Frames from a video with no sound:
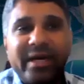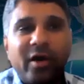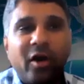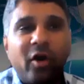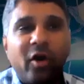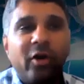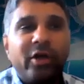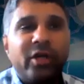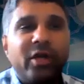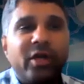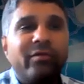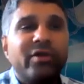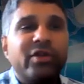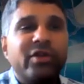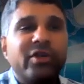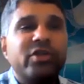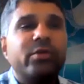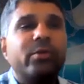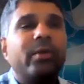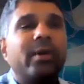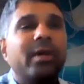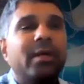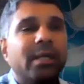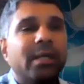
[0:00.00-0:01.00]

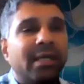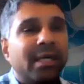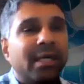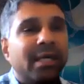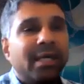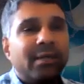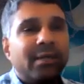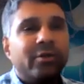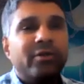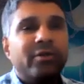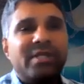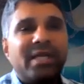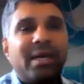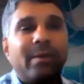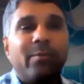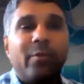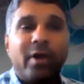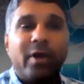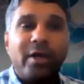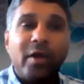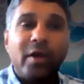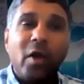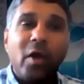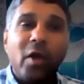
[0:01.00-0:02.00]
audiovisual to
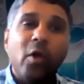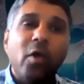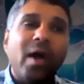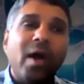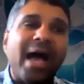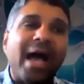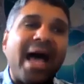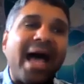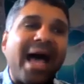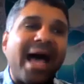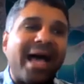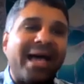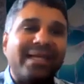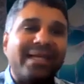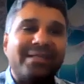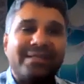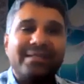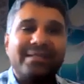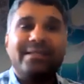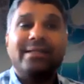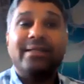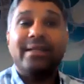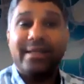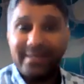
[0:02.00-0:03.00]
someone who has
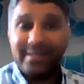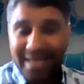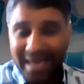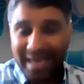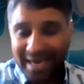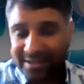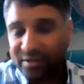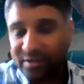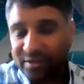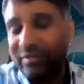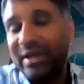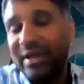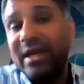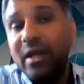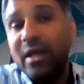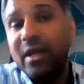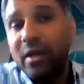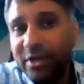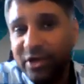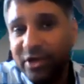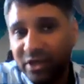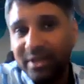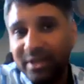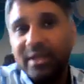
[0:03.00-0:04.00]
these kinds of
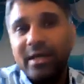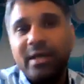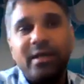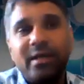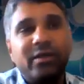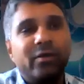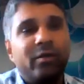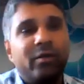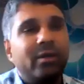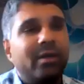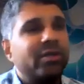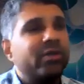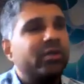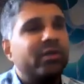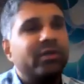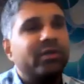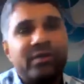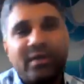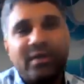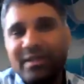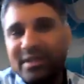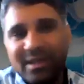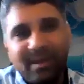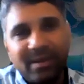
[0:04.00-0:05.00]
inhibition control
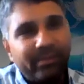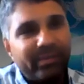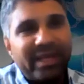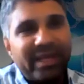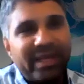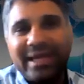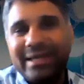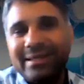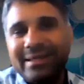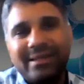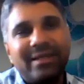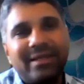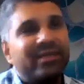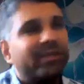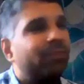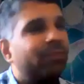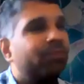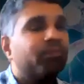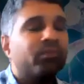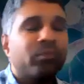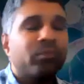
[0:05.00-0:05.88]
issues in some cases,